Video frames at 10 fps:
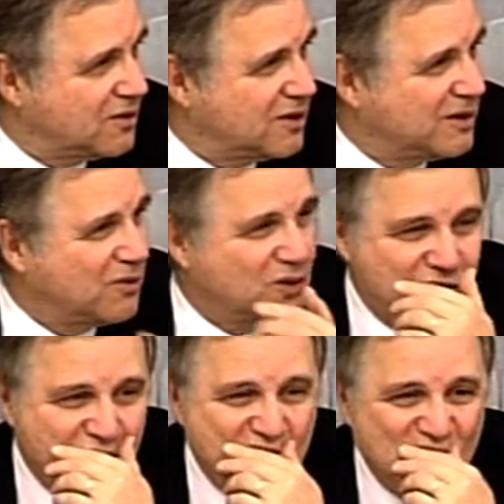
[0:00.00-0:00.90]
there was
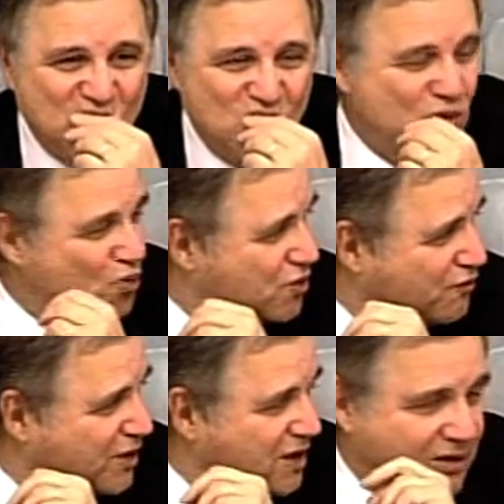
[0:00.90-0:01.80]
no use of
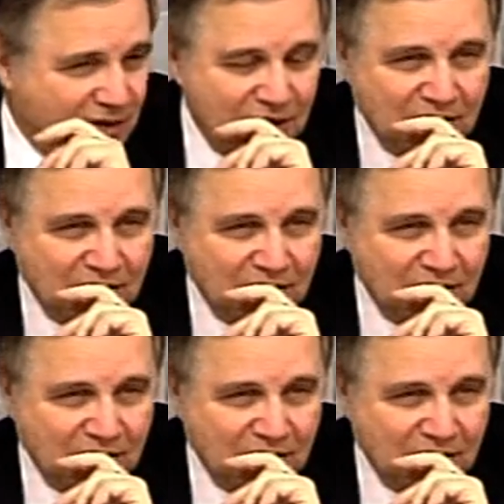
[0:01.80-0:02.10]
it.